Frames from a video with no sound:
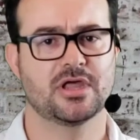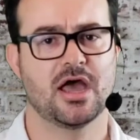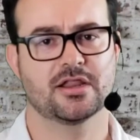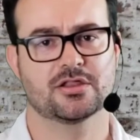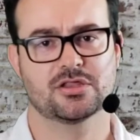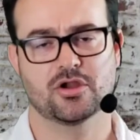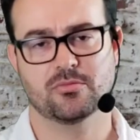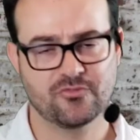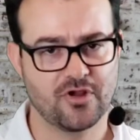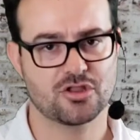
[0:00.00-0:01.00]
tonic
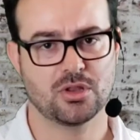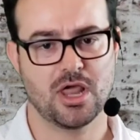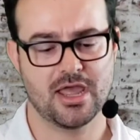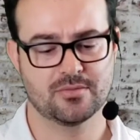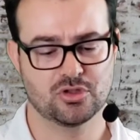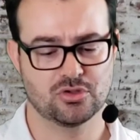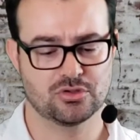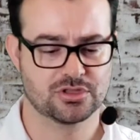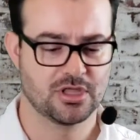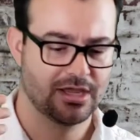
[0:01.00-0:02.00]
syrup, fresh lime
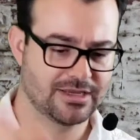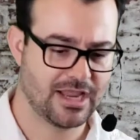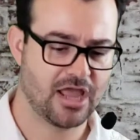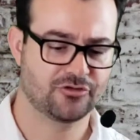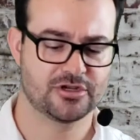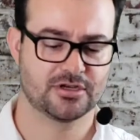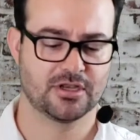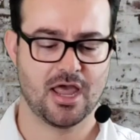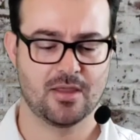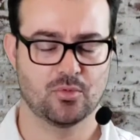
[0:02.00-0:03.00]
juice, dehydrated
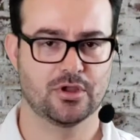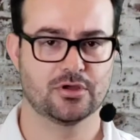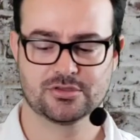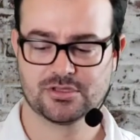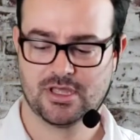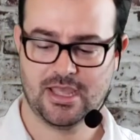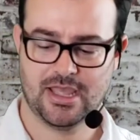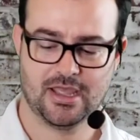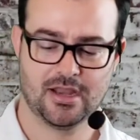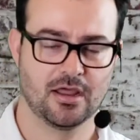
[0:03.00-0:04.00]
lime wheels,
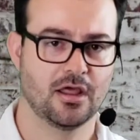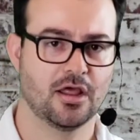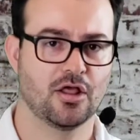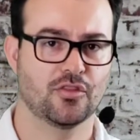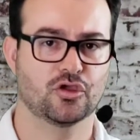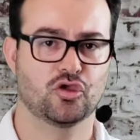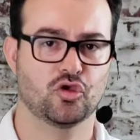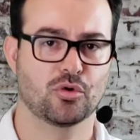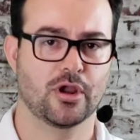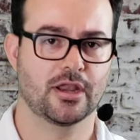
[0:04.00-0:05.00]
and the
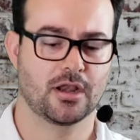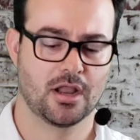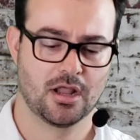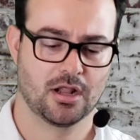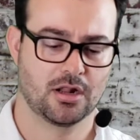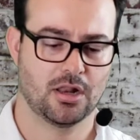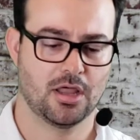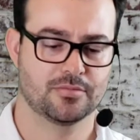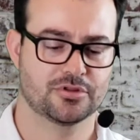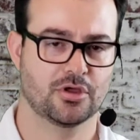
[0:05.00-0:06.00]
Q brand
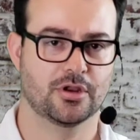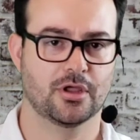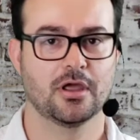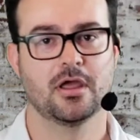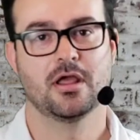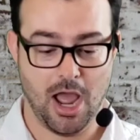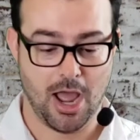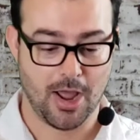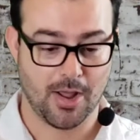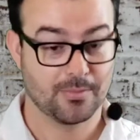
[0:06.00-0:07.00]
club soda.
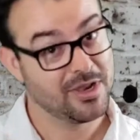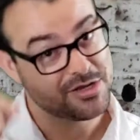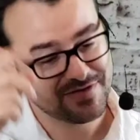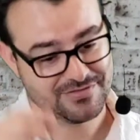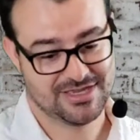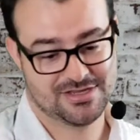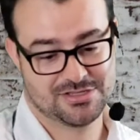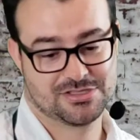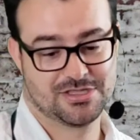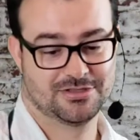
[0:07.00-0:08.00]
Let's give it a
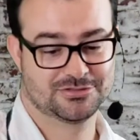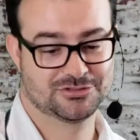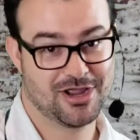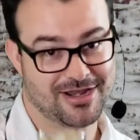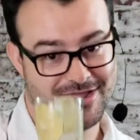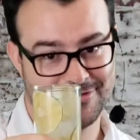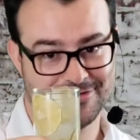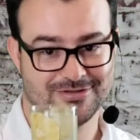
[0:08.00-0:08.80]
taste. Let's try it out.